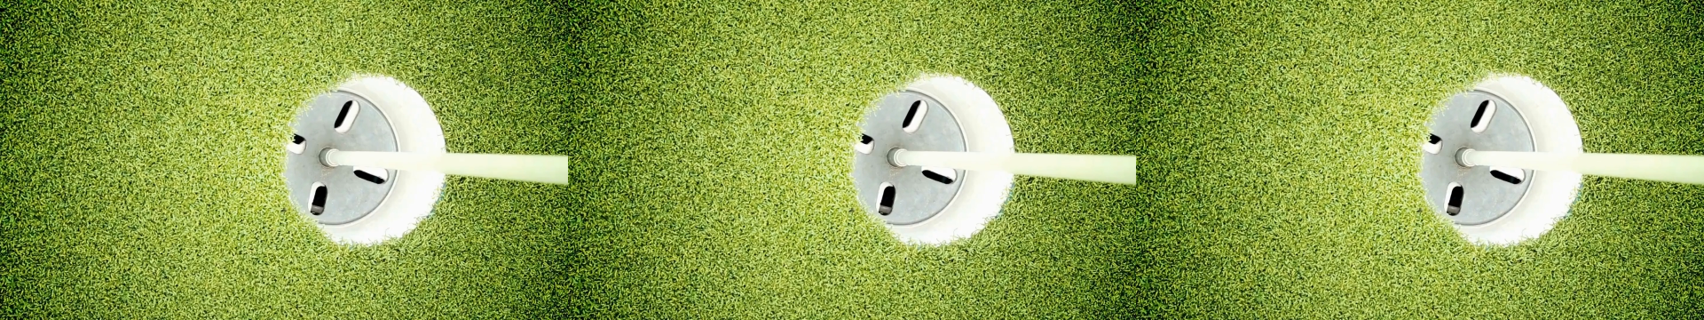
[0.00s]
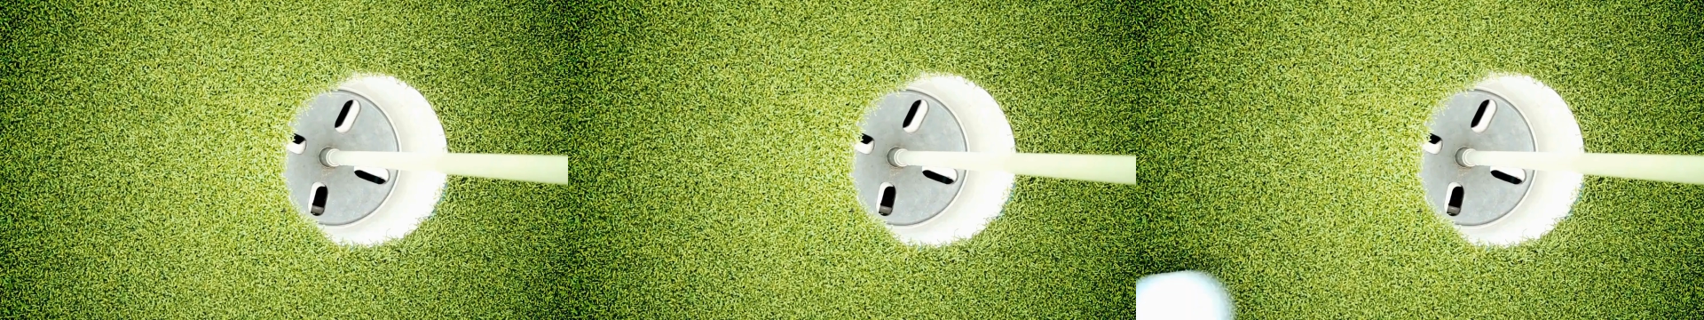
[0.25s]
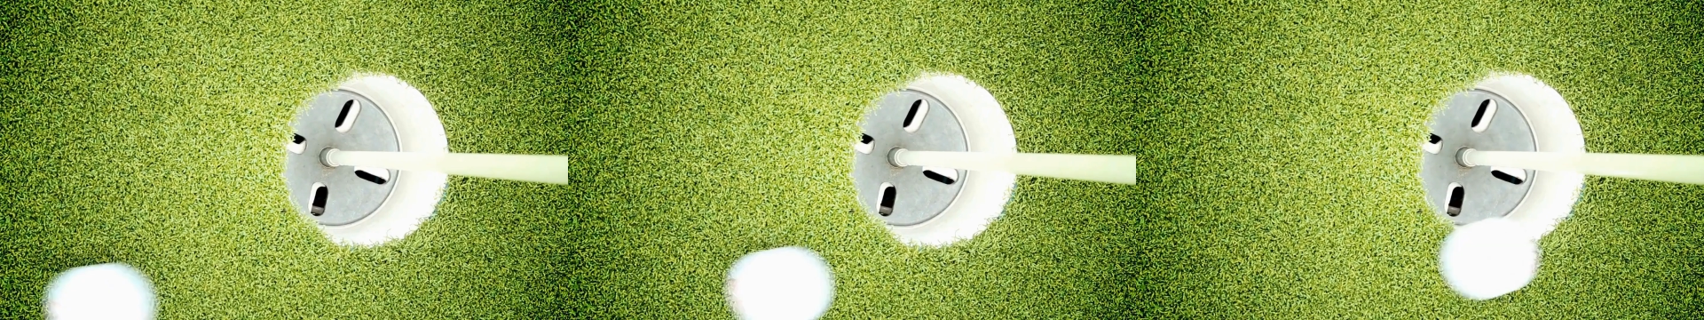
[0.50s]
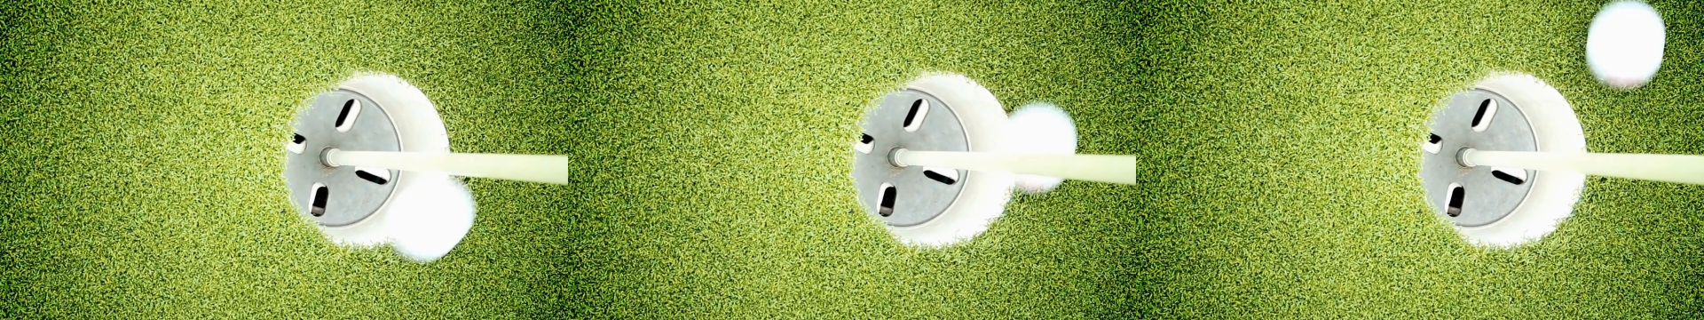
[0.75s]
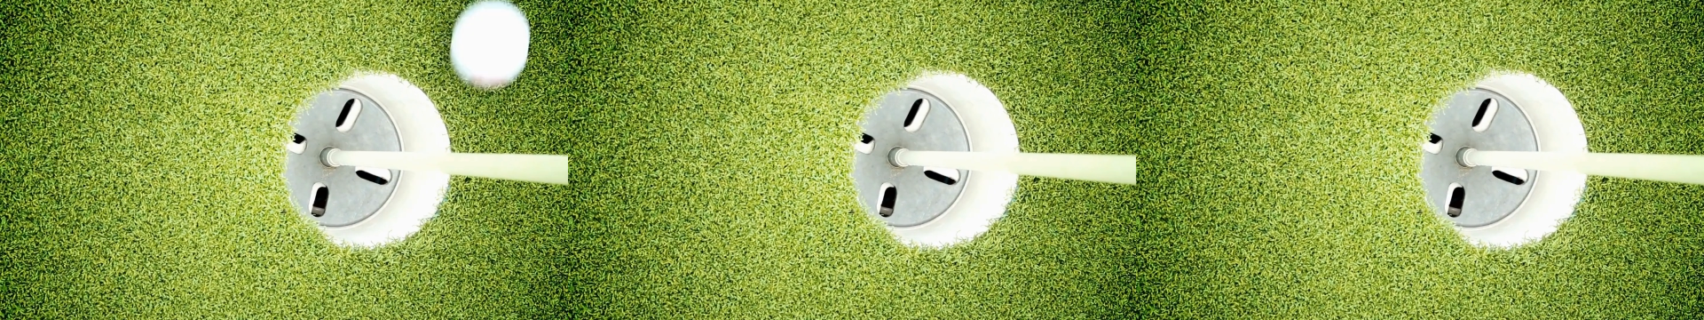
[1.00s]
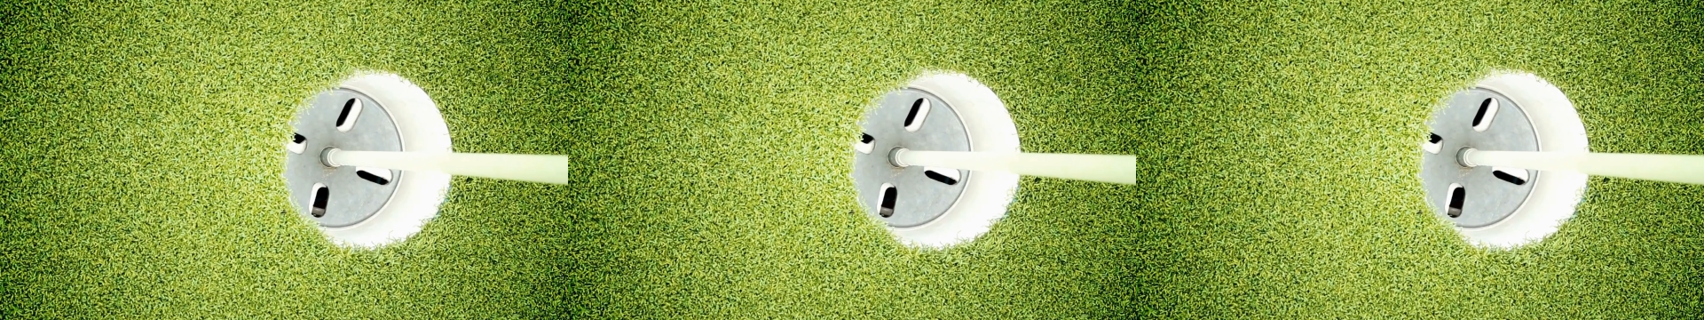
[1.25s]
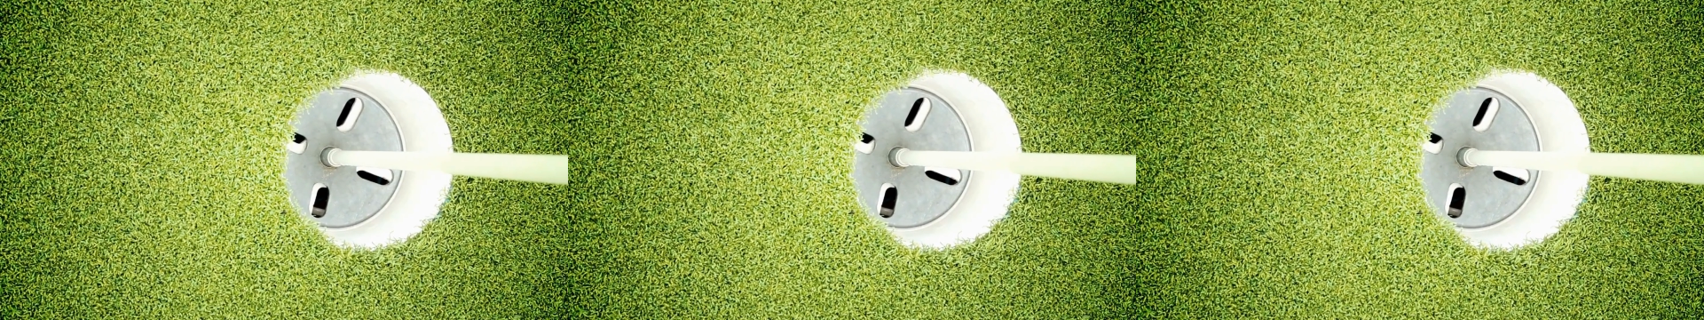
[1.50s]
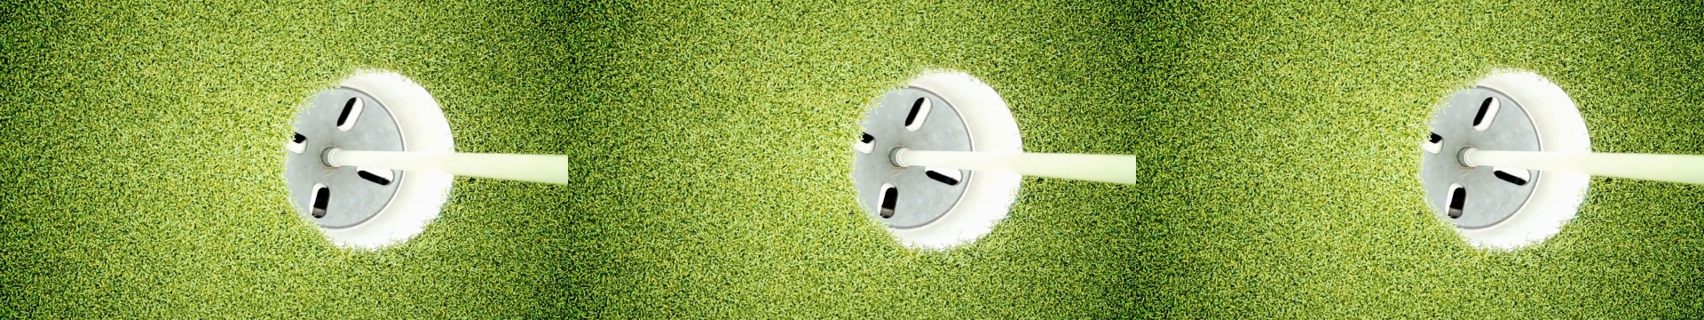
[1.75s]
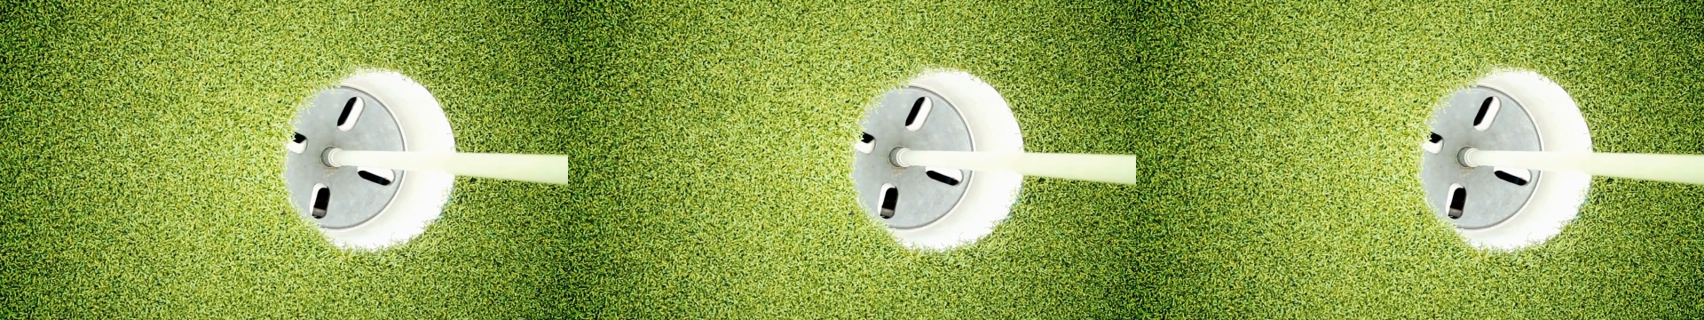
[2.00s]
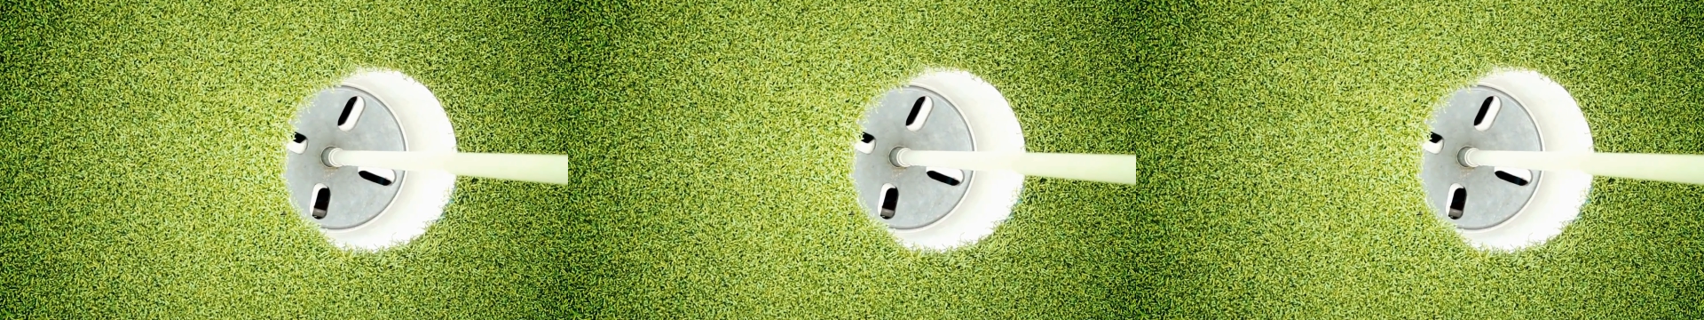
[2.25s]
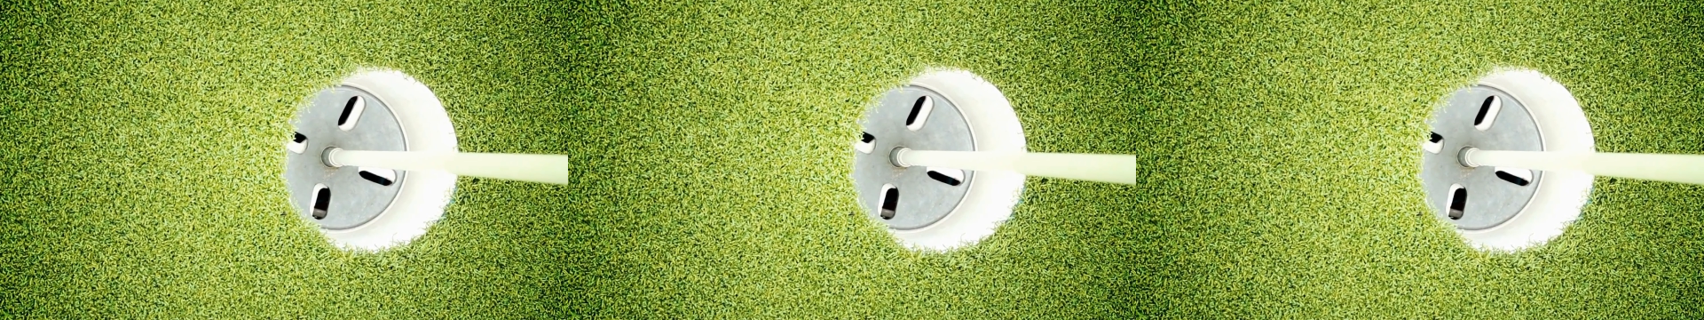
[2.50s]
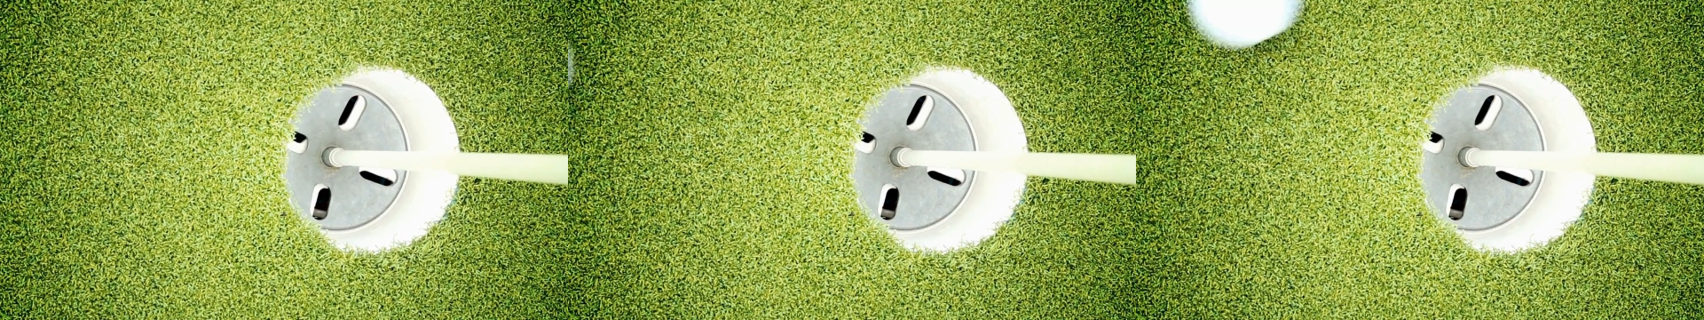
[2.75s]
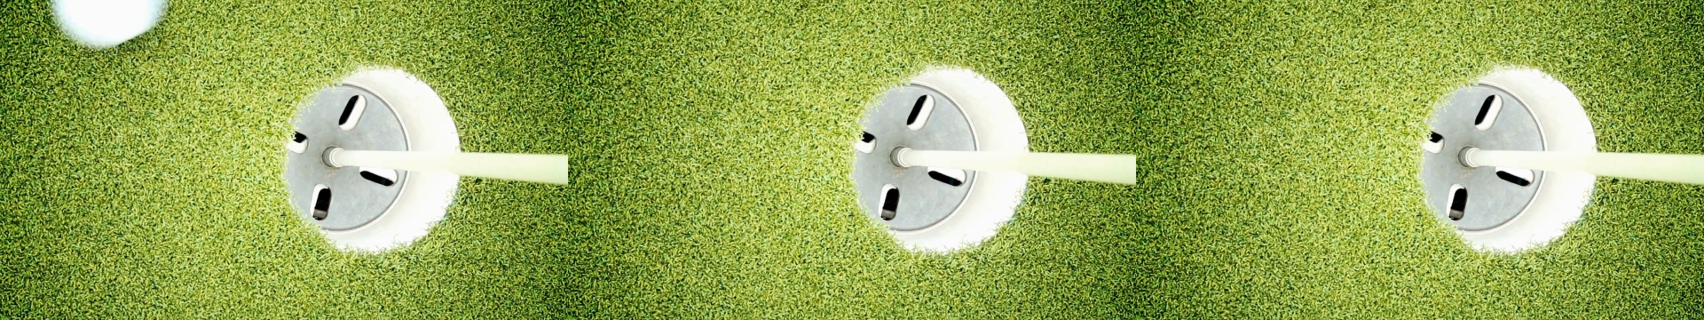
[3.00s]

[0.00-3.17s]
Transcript: (no speaker visible)